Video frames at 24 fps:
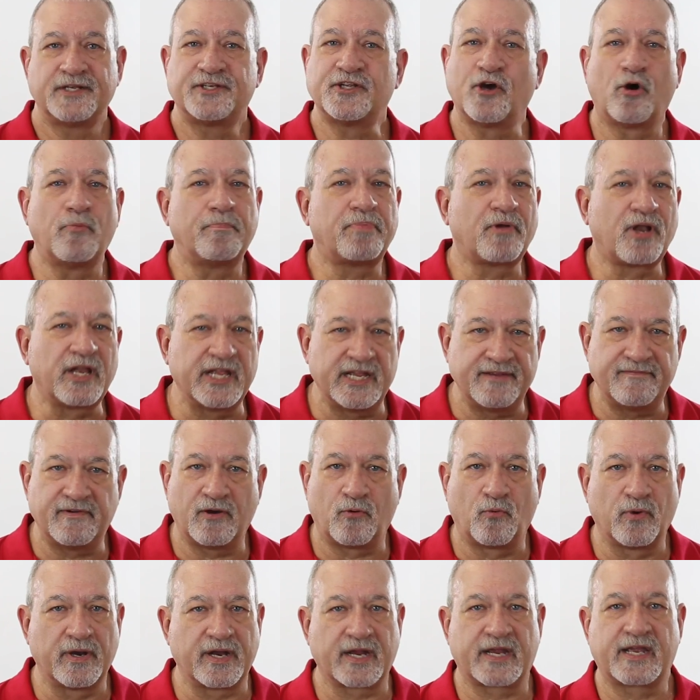Don't believe
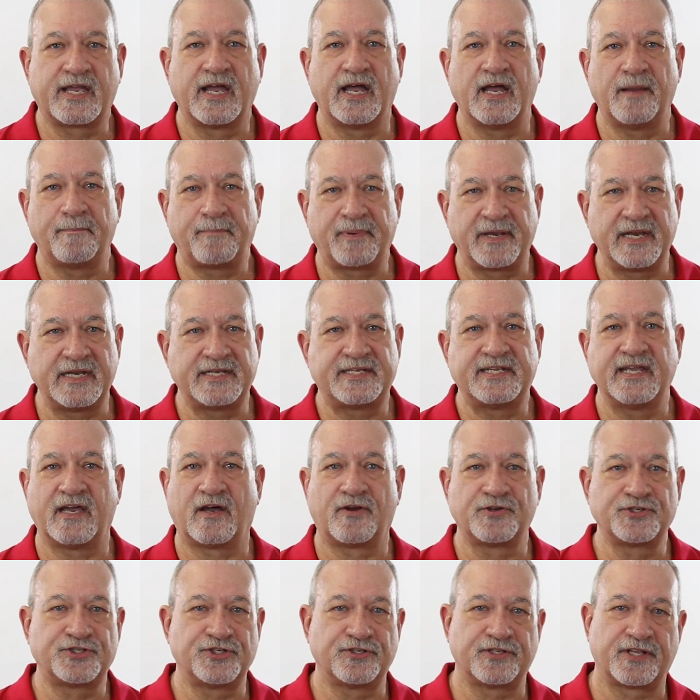it when a company
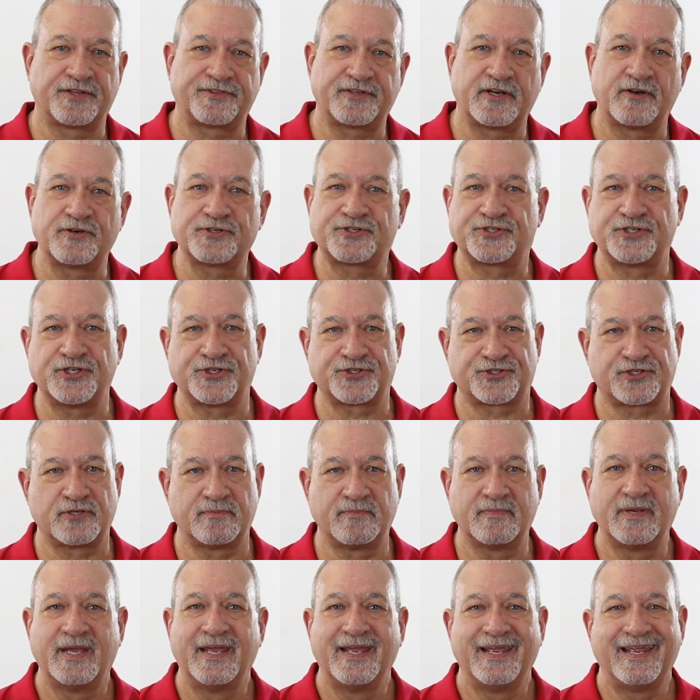tells you that their
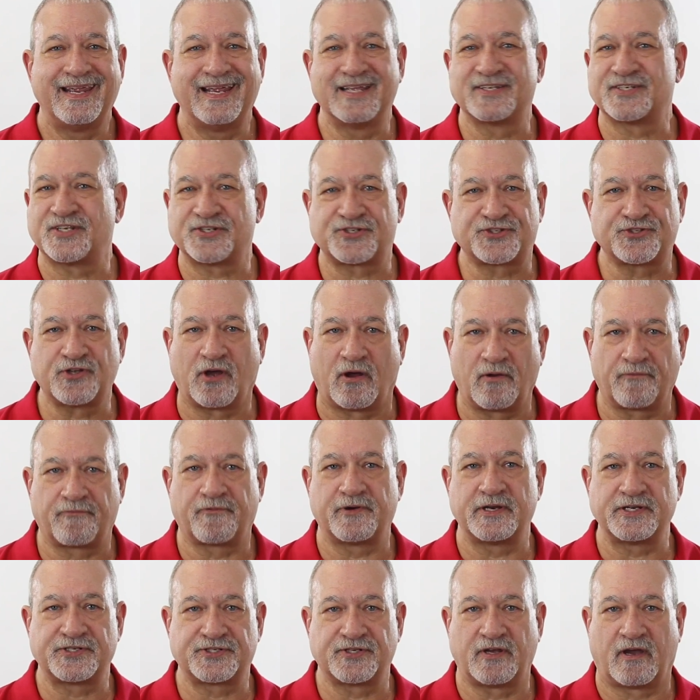system is a
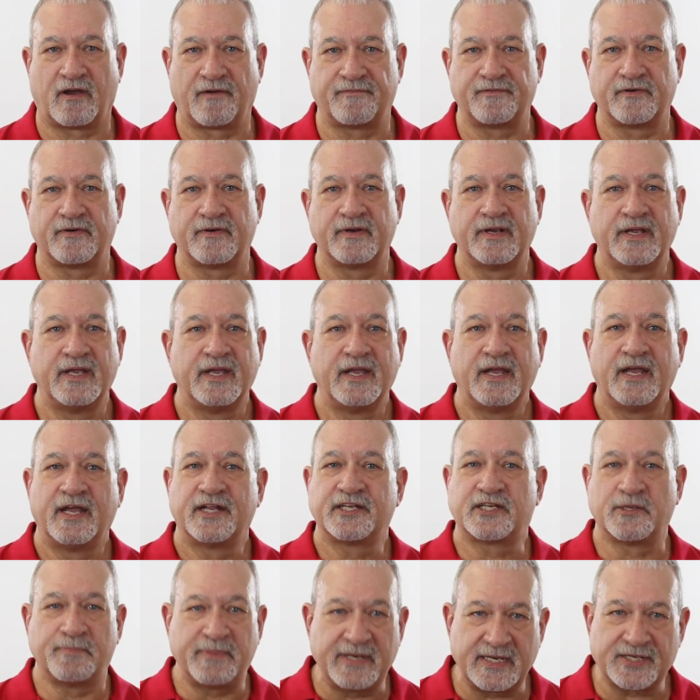salt-free softener.
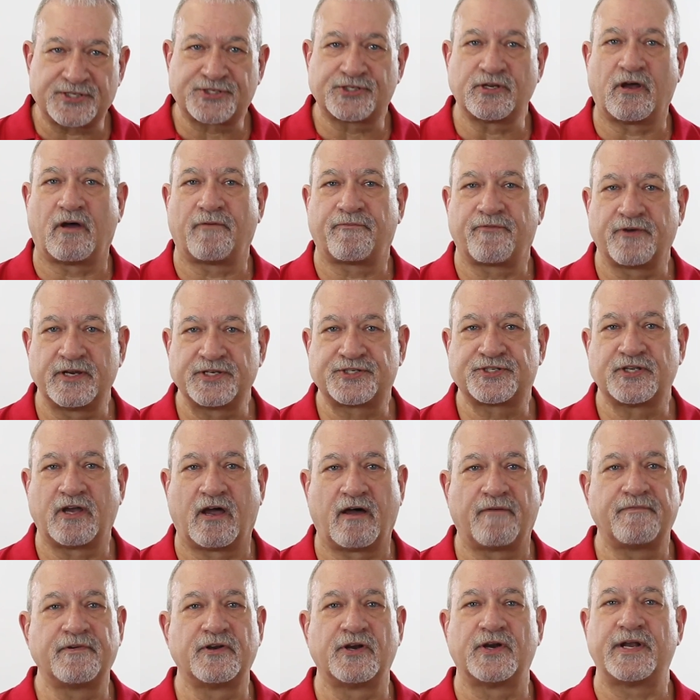To be a salt-free
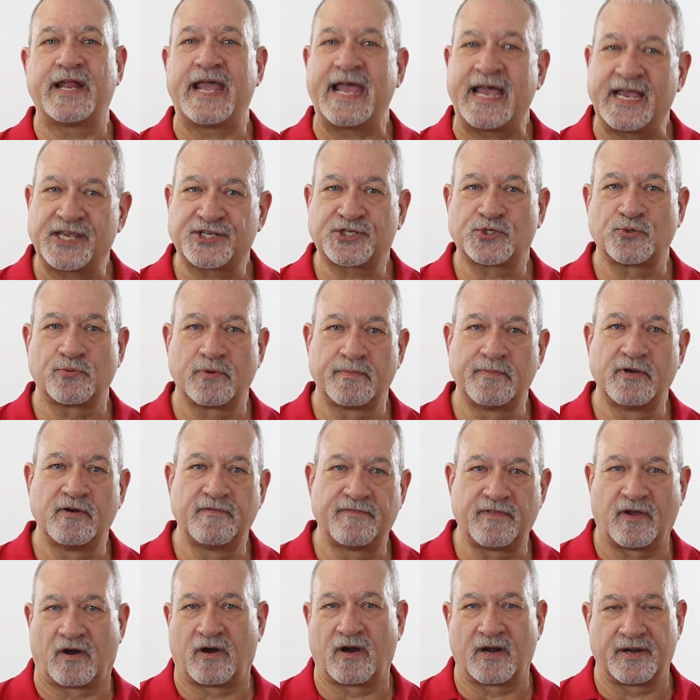softener, it has to
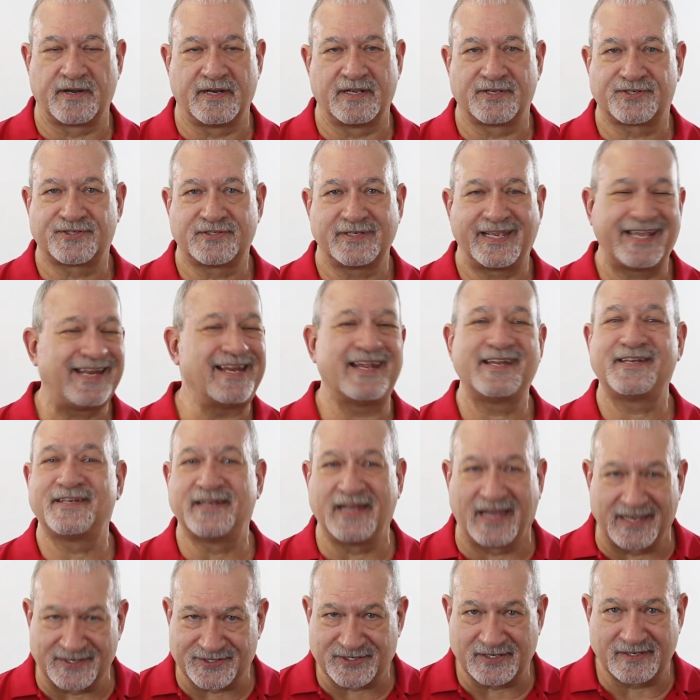remove the hardness, and it
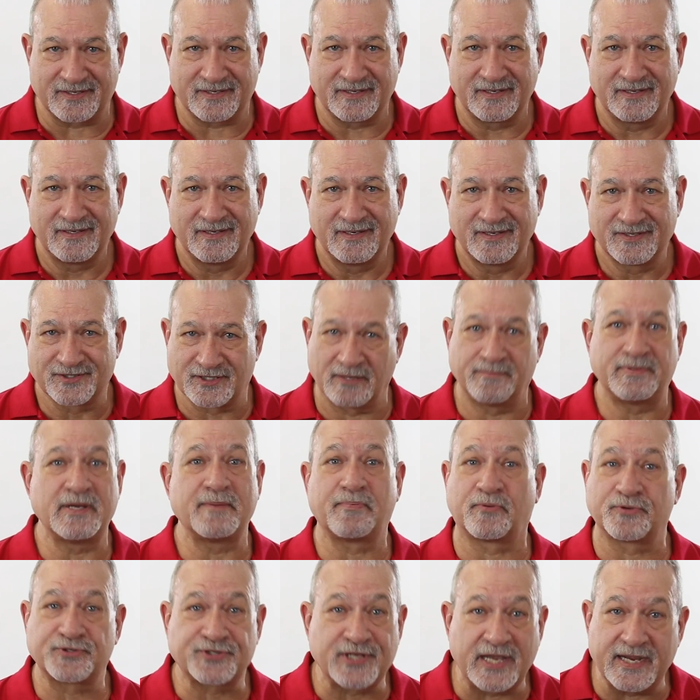doesn't. Some
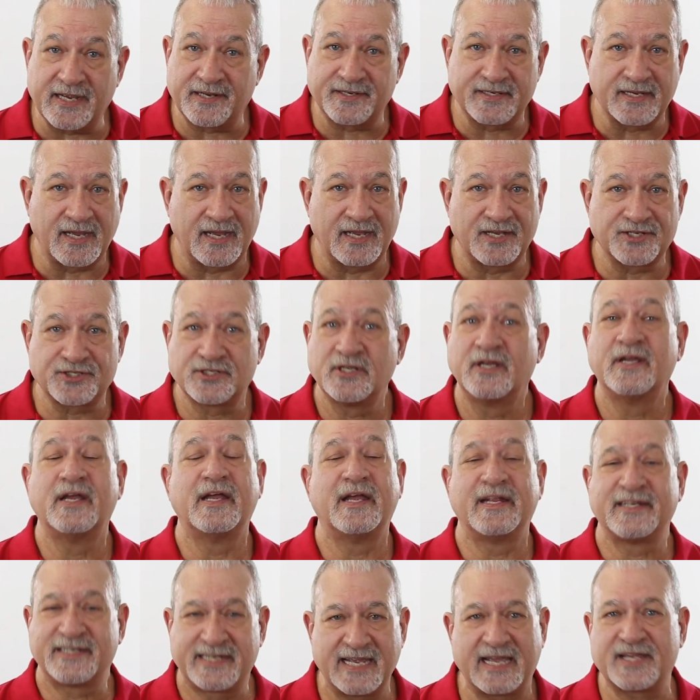people say it does.
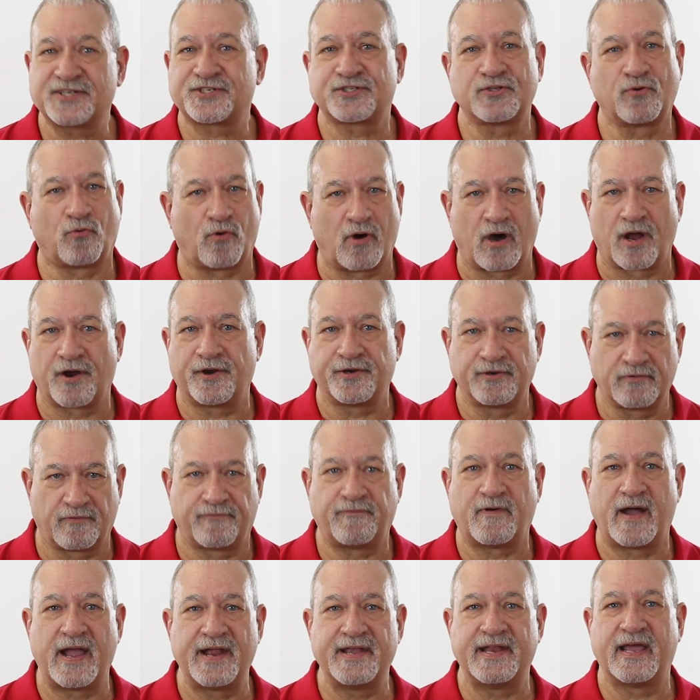Test the water. You'll
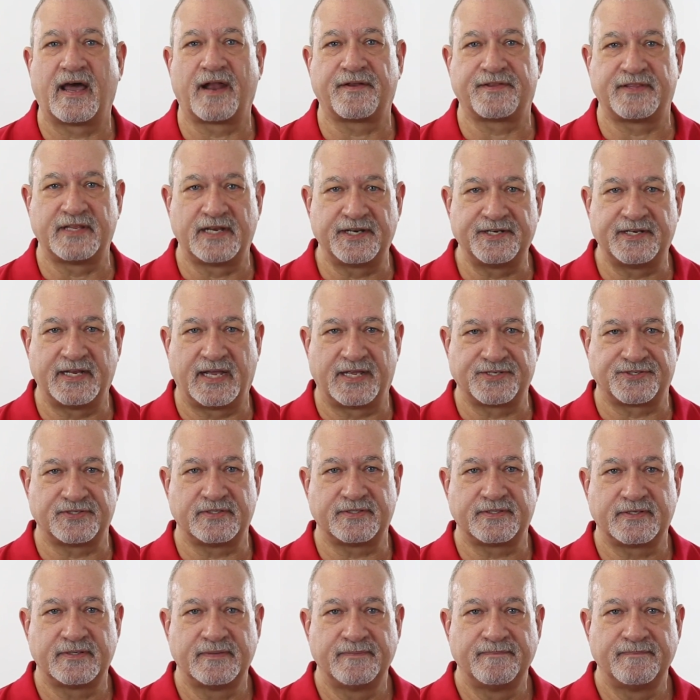find out that it doesn't.